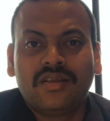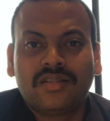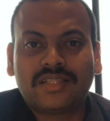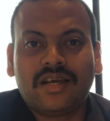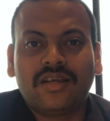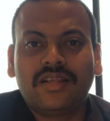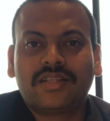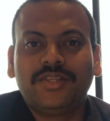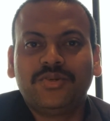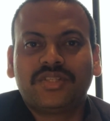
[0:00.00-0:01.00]

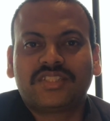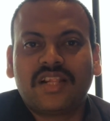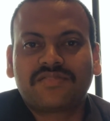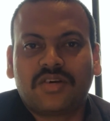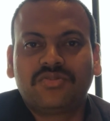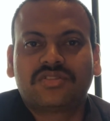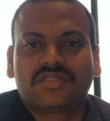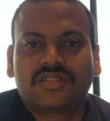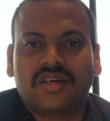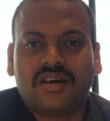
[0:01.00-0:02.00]
The news itself
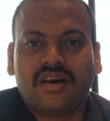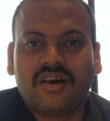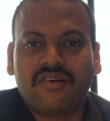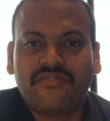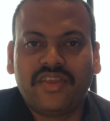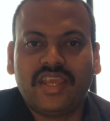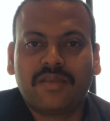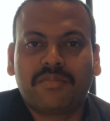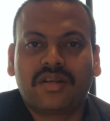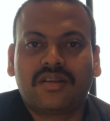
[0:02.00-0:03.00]
sounds
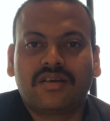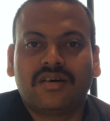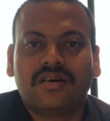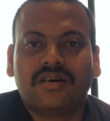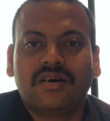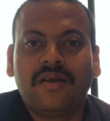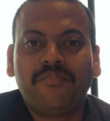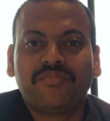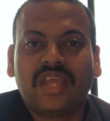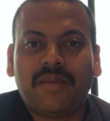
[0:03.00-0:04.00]
fake, but
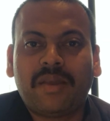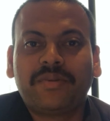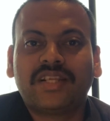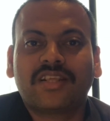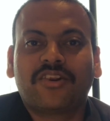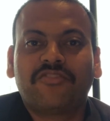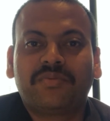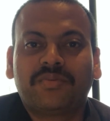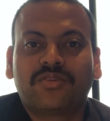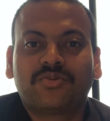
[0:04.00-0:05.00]
I'm happy that a lot
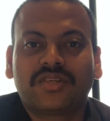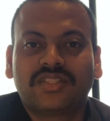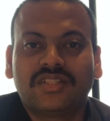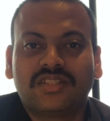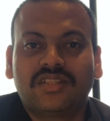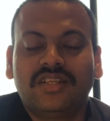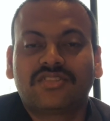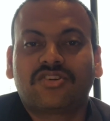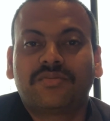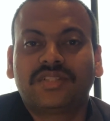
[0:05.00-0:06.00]
of people took it seriously
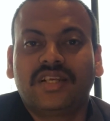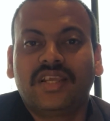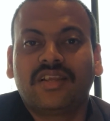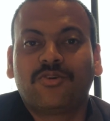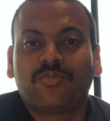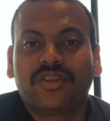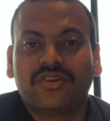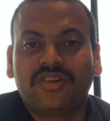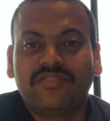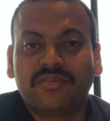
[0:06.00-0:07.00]
and stopped sending good
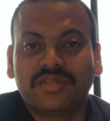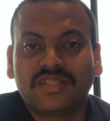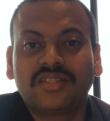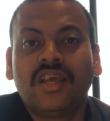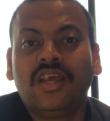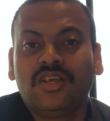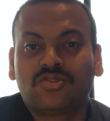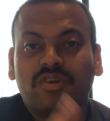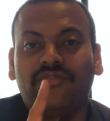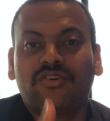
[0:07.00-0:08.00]
morning, good evening message.
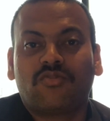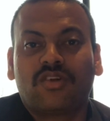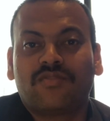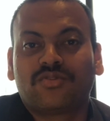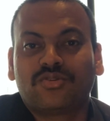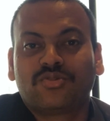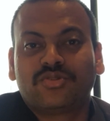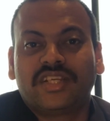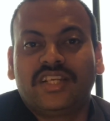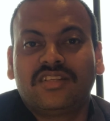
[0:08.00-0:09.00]
So if you're one of those
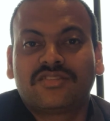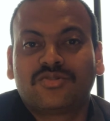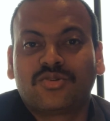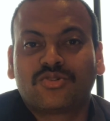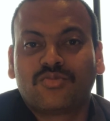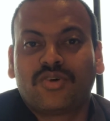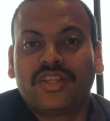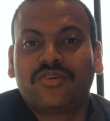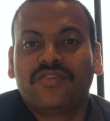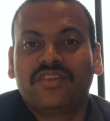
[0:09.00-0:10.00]
who sends those good
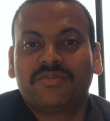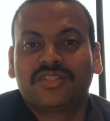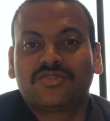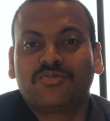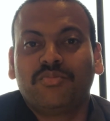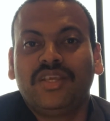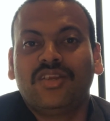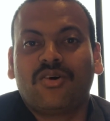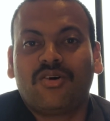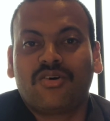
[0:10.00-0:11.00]
morning, good evening messages to
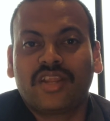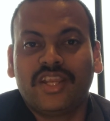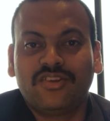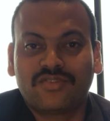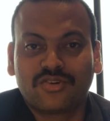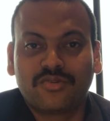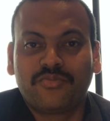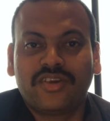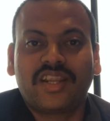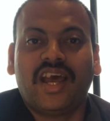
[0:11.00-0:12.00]
me or any of the
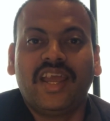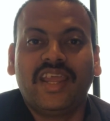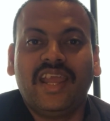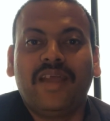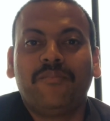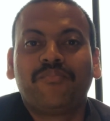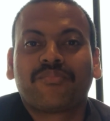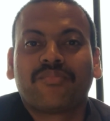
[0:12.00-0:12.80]
group where I am,